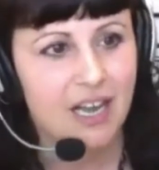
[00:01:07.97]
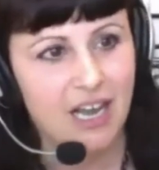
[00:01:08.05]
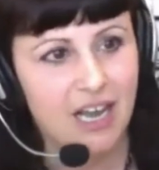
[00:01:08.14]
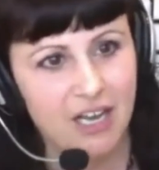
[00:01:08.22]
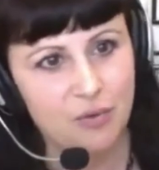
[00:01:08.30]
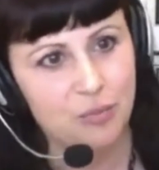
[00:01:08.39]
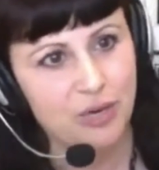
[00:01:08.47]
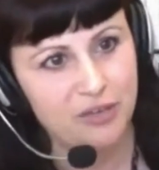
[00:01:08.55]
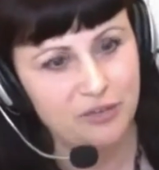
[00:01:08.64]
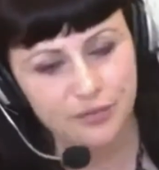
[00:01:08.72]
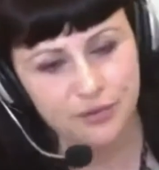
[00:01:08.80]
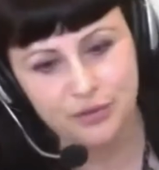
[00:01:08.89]
I
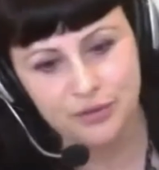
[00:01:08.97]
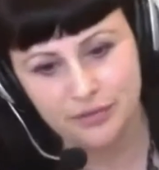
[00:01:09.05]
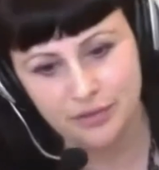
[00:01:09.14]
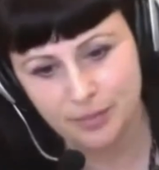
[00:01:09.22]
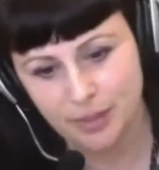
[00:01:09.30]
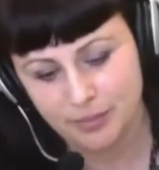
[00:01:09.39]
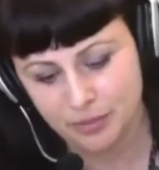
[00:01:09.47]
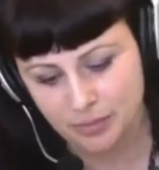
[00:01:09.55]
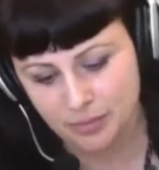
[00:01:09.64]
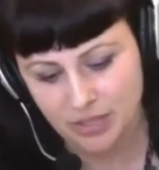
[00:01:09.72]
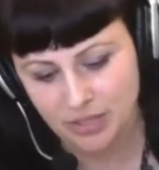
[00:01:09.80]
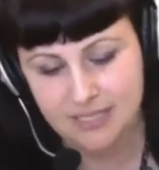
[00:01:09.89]
write for the very
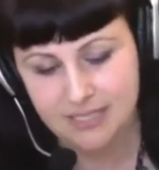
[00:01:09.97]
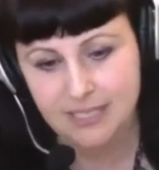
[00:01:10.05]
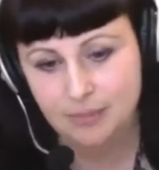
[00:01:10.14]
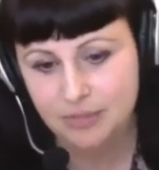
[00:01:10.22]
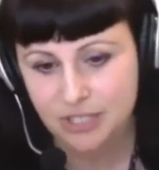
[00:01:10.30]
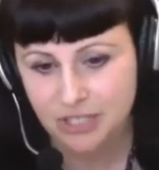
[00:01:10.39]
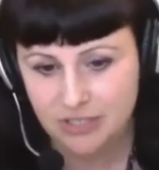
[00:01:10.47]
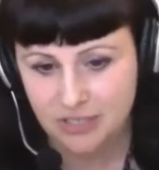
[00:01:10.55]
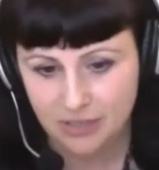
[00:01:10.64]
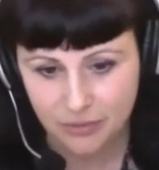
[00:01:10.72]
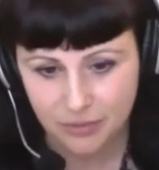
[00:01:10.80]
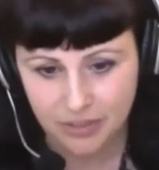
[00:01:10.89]
popular blog
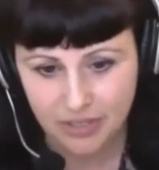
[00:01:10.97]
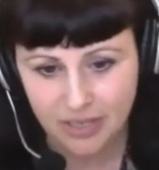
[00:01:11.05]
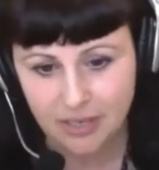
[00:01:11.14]
skepchick.org.